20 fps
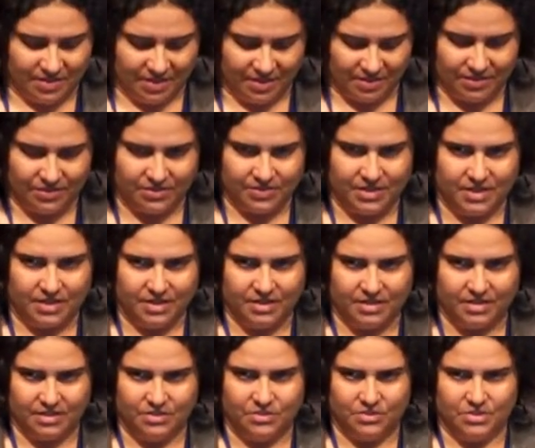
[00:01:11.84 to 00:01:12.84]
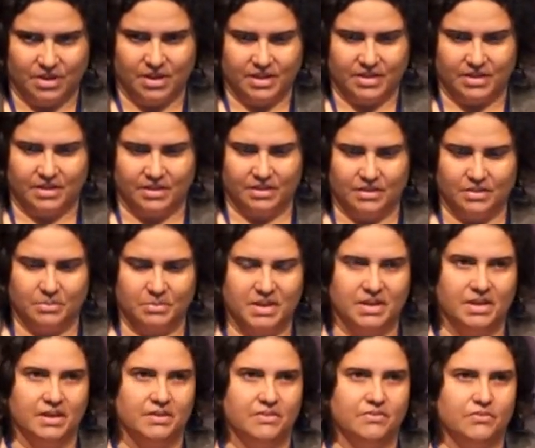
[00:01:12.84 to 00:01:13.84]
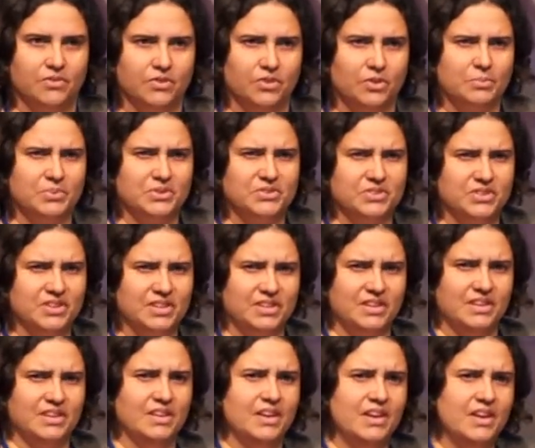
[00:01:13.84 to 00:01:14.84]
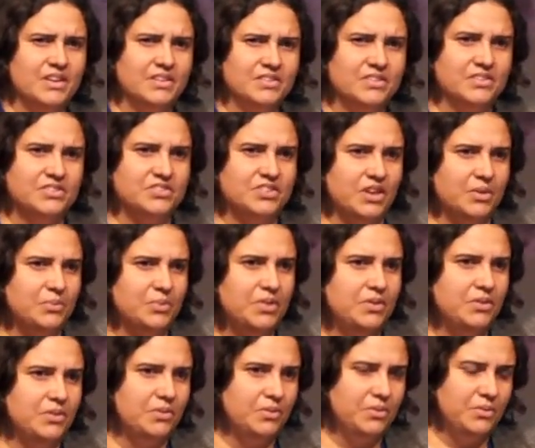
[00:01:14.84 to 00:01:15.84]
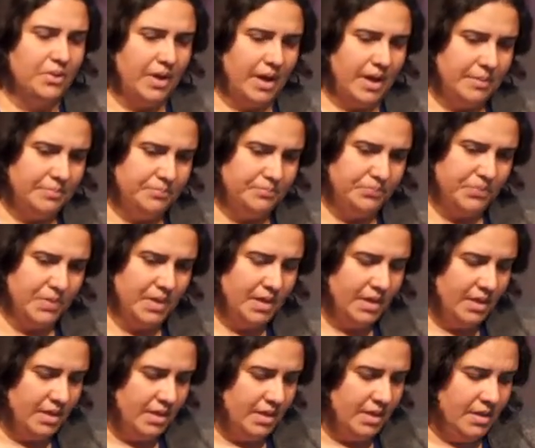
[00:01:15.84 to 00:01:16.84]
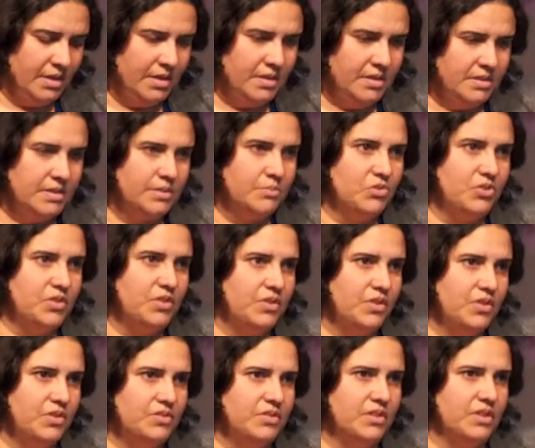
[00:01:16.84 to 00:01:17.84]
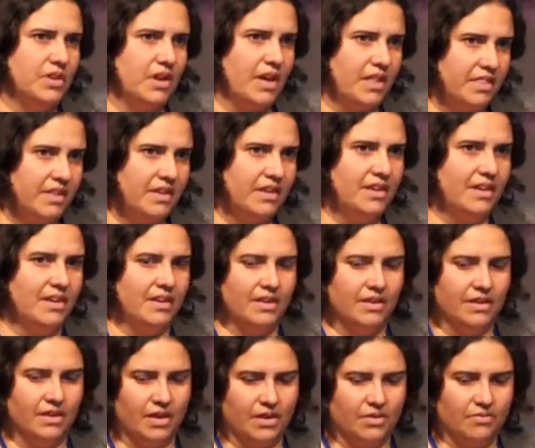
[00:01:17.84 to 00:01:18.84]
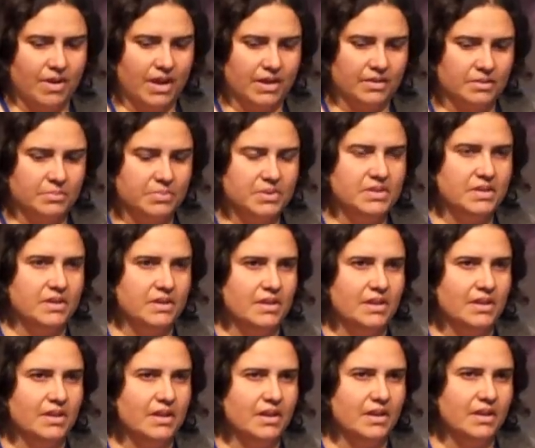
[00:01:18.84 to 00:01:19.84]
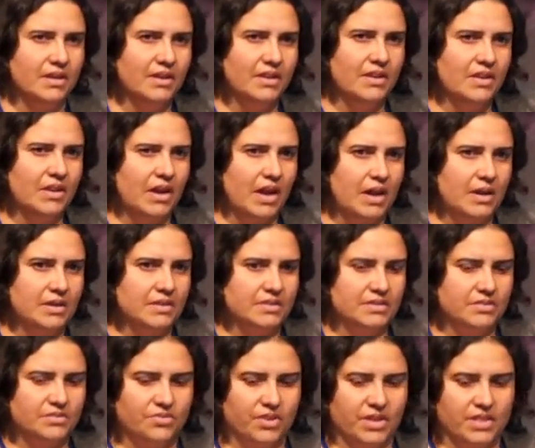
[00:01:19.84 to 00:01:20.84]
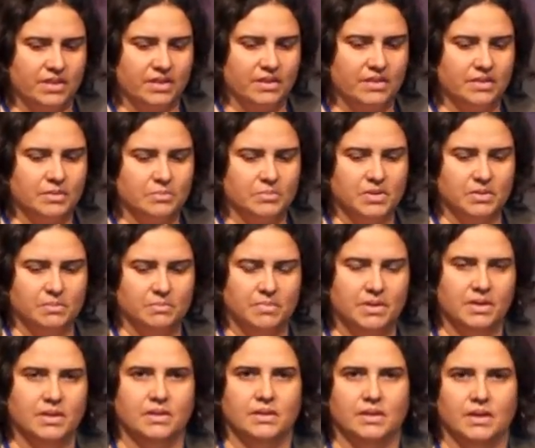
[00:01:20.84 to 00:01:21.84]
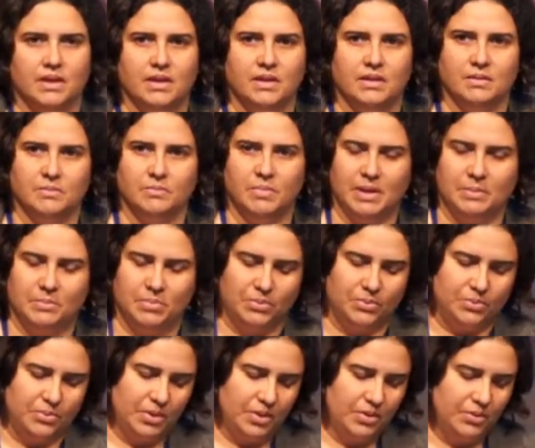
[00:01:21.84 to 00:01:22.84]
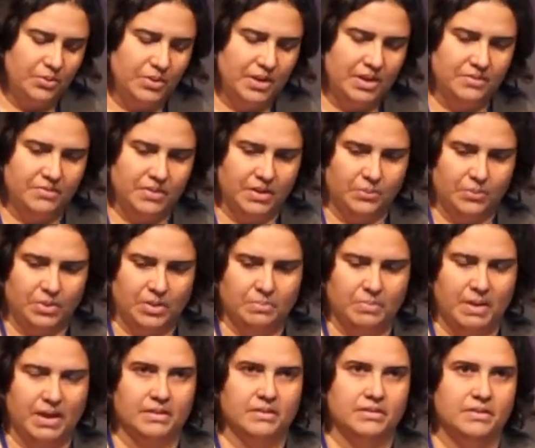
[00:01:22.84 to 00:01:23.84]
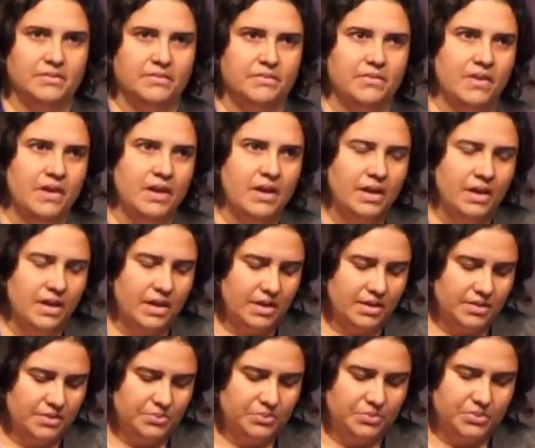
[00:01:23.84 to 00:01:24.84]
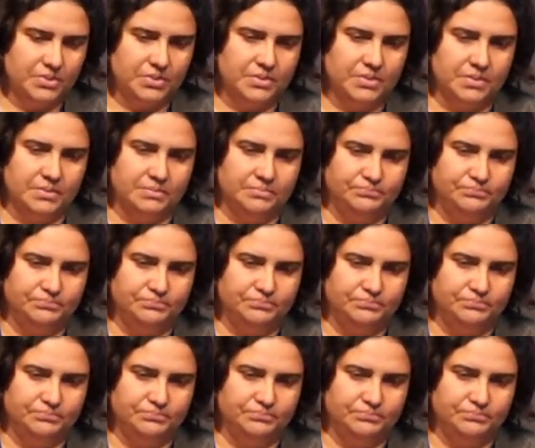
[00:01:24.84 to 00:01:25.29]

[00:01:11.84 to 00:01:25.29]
to thank Lucy and the organising committee for an opportunity to share with you some research and our thinking around a particular distressing symptom in people who are living with palliative illness.